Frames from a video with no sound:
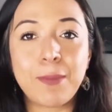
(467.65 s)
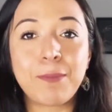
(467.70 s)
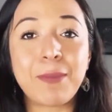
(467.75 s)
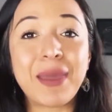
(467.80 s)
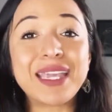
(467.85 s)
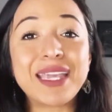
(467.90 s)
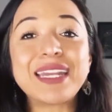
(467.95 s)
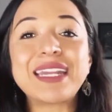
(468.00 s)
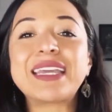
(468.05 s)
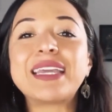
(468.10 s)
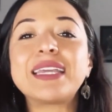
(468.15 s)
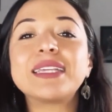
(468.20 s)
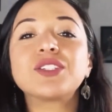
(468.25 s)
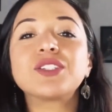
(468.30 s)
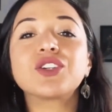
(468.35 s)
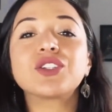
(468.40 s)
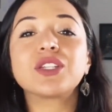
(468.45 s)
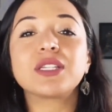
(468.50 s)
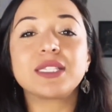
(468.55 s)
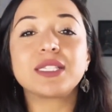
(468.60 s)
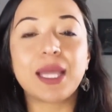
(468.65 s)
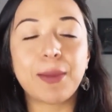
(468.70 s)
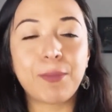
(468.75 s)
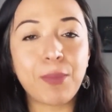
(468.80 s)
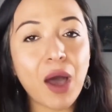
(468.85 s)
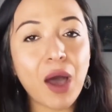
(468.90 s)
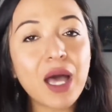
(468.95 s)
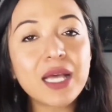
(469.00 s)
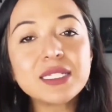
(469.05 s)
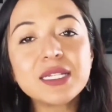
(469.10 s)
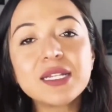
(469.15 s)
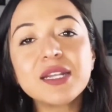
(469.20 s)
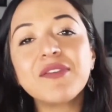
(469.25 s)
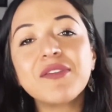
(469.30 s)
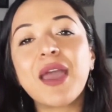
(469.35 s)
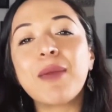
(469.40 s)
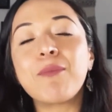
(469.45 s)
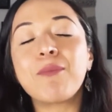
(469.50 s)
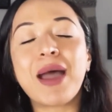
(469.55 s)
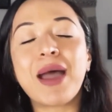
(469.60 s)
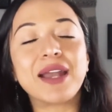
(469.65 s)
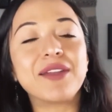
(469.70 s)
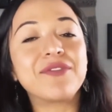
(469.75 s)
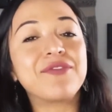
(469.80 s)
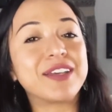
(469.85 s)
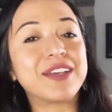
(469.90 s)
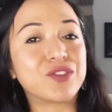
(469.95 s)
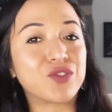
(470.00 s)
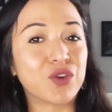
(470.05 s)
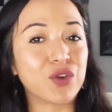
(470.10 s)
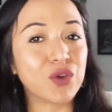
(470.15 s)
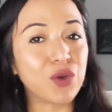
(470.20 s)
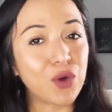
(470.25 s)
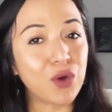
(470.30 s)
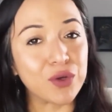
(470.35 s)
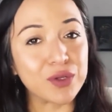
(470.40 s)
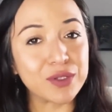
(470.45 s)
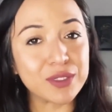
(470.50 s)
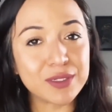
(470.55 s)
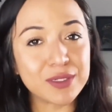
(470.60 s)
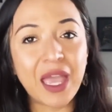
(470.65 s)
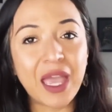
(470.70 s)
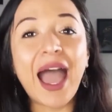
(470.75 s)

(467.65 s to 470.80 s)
making it easier to stay positive and manifest your goals.